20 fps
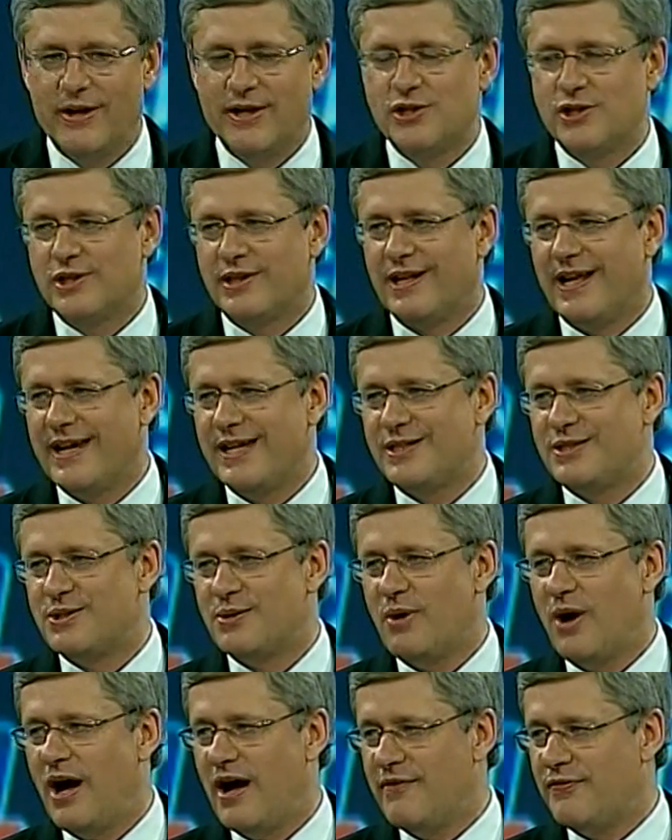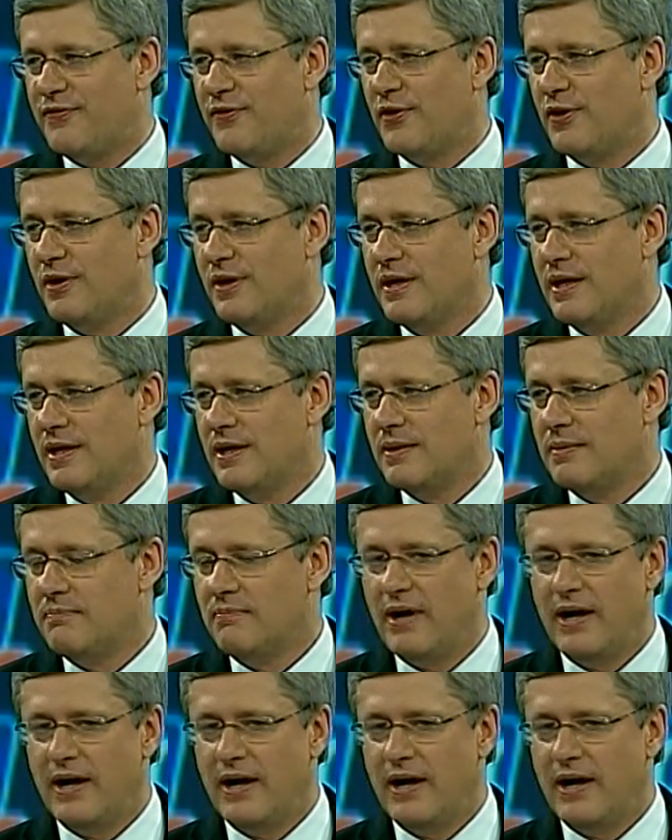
honorable campaigns.